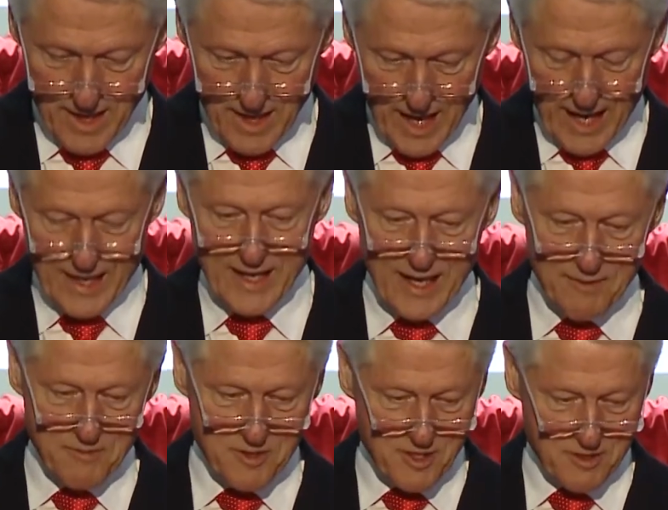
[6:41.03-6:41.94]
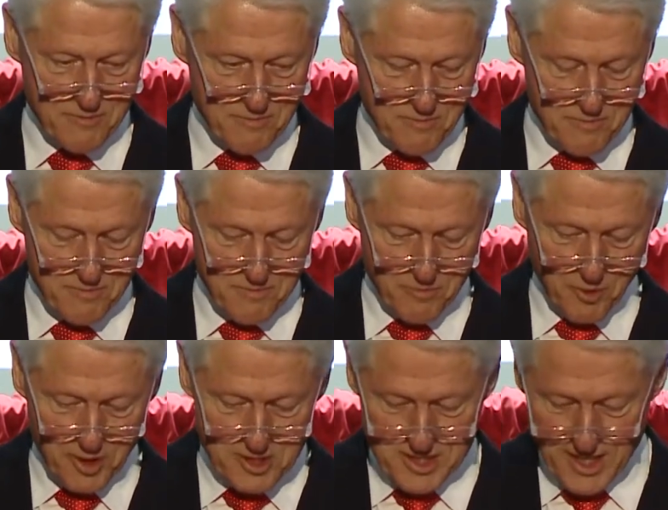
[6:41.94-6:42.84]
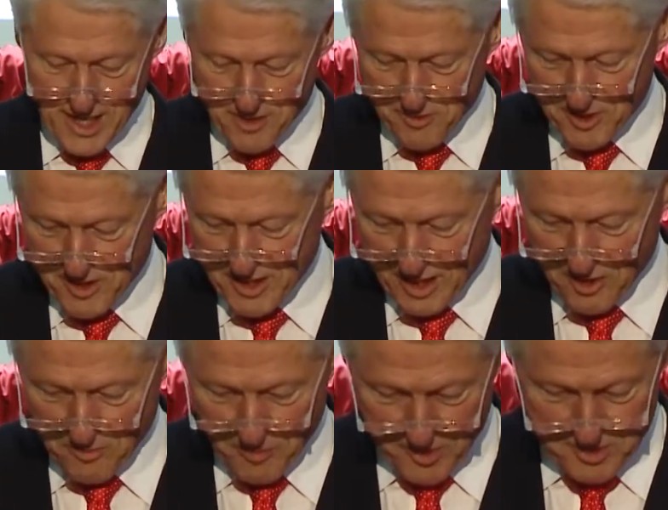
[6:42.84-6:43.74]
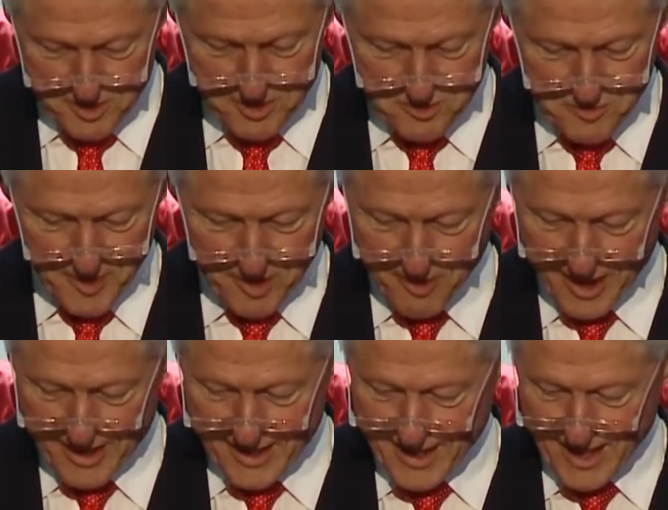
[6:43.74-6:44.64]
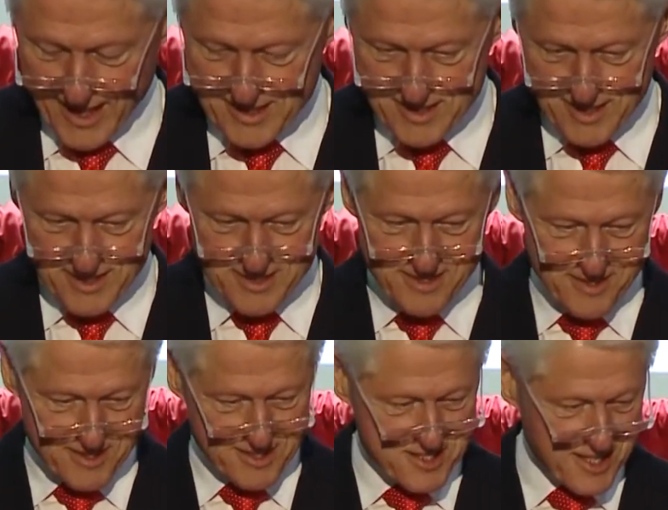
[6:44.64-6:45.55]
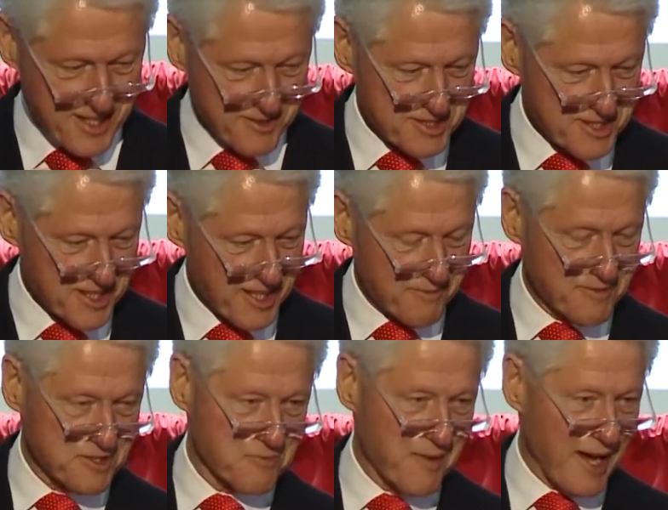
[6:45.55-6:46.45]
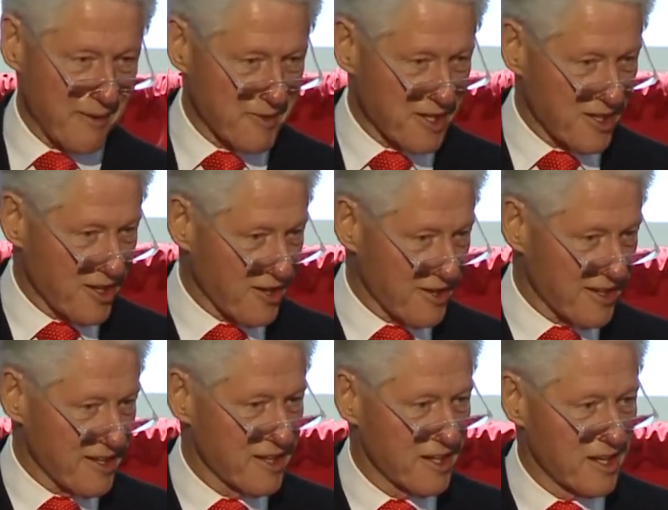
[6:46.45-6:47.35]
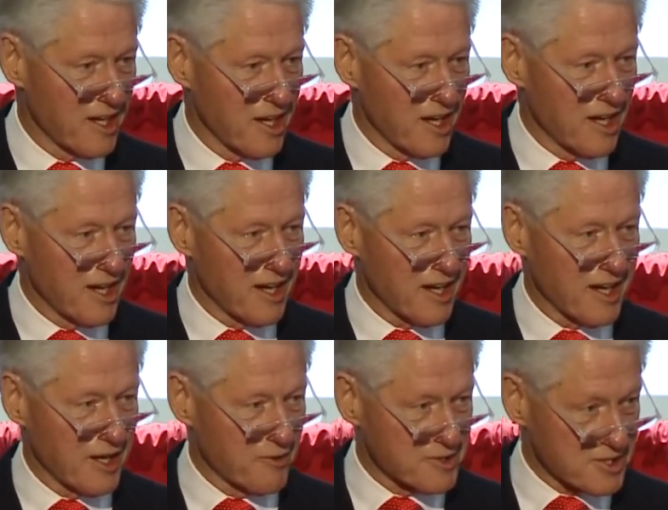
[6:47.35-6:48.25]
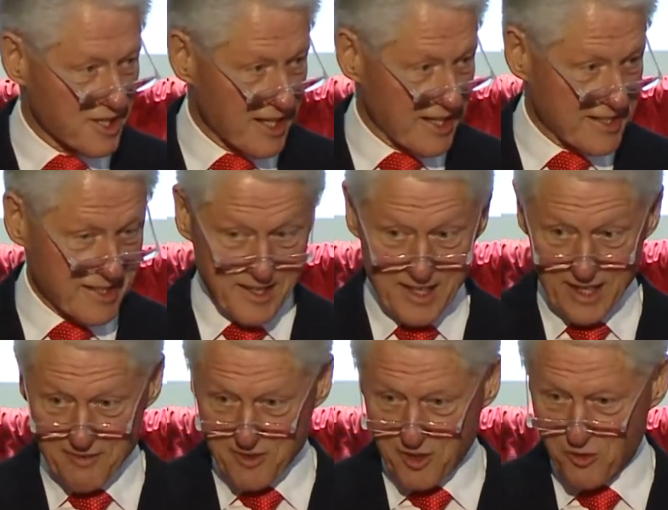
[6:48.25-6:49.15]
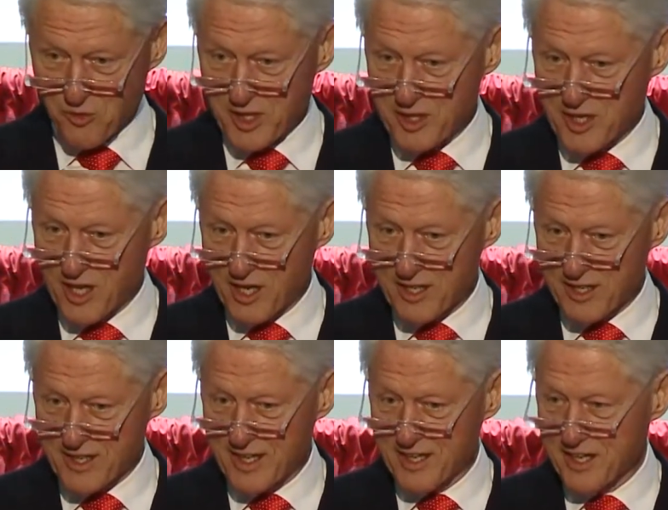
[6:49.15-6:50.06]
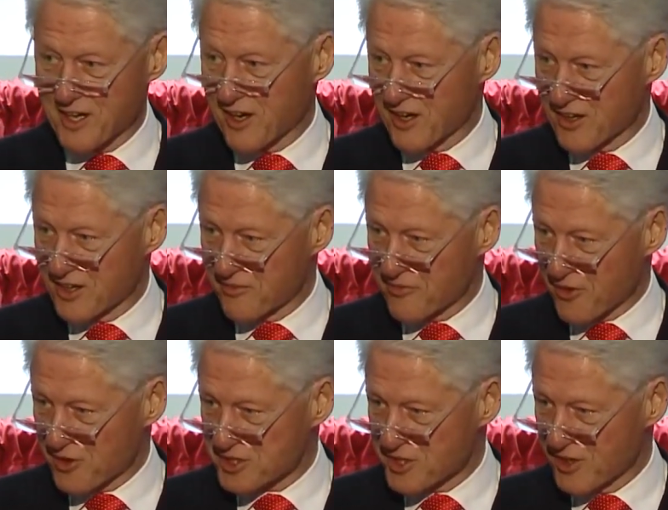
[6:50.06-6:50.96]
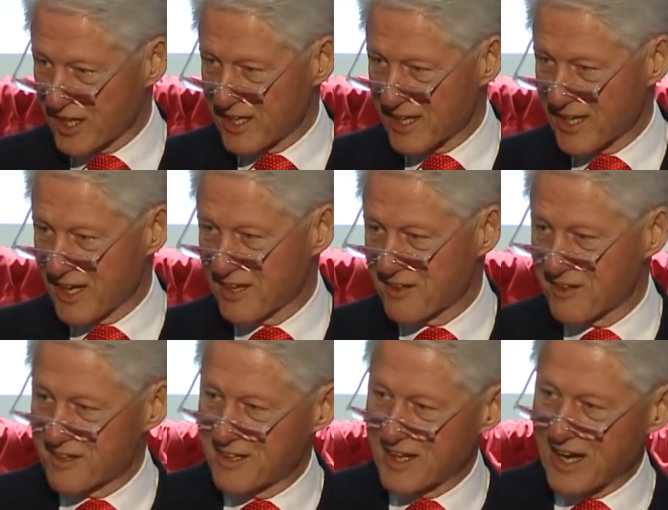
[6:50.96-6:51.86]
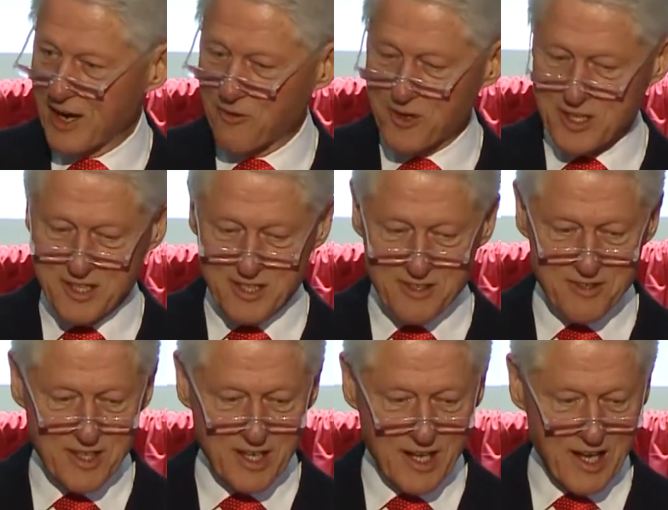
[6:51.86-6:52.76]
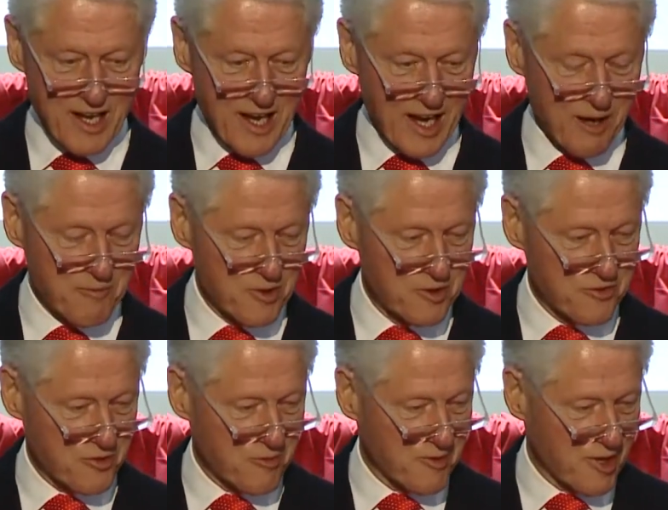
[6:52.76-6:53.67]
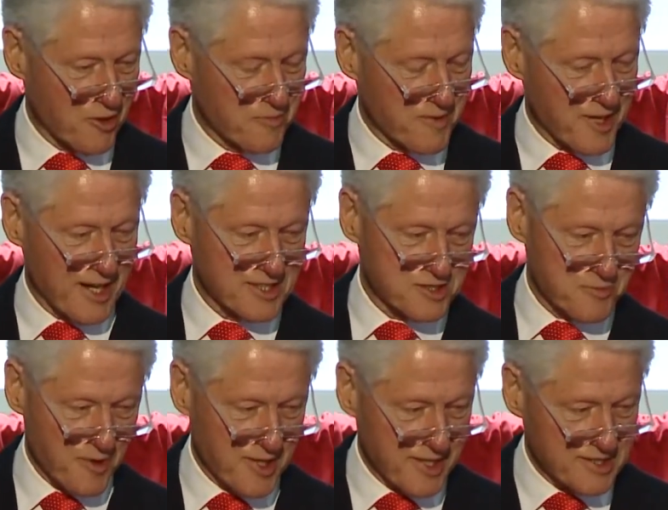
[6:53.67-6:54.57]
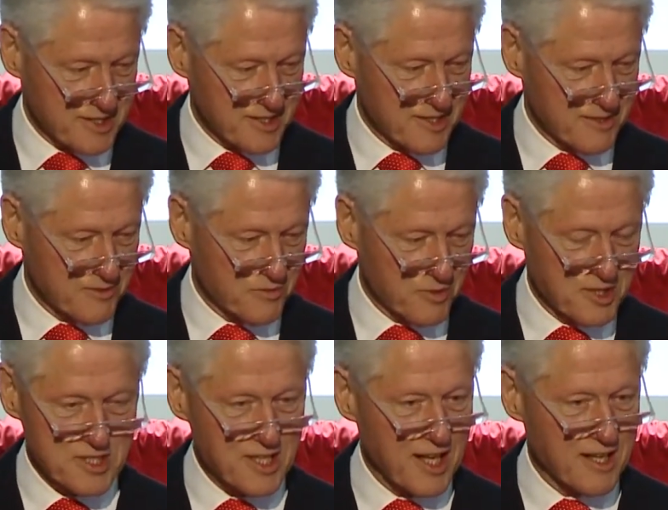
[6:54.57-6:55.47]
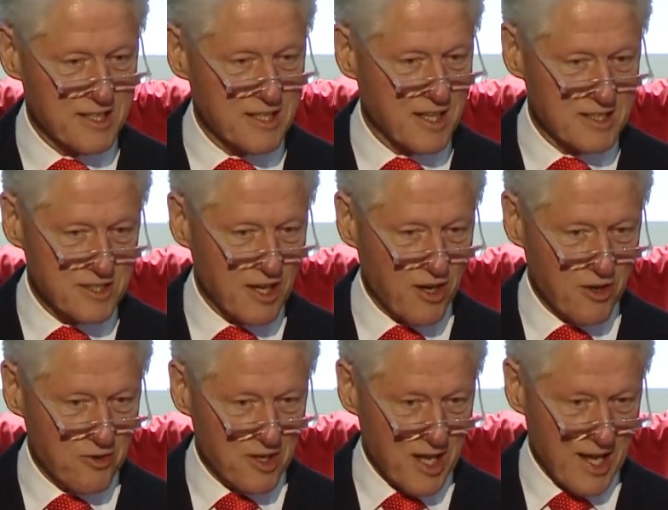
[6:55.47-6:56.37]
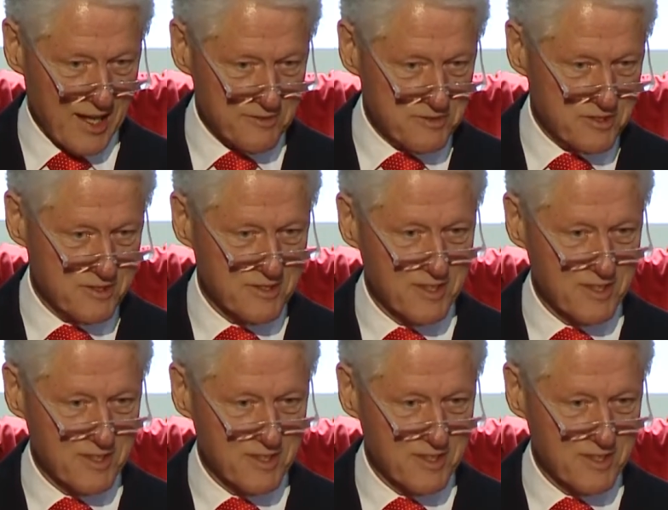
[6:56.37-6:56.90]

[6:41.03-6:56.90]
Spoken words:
I came to Boise State with another person who's been recognized as a distinguished alumnus, Mac McClarty. He was elected governor. We'd gone to kindergarten and first grade together, and then I moved from Hope to Hot Springs, and we stayed in touch our whole lives.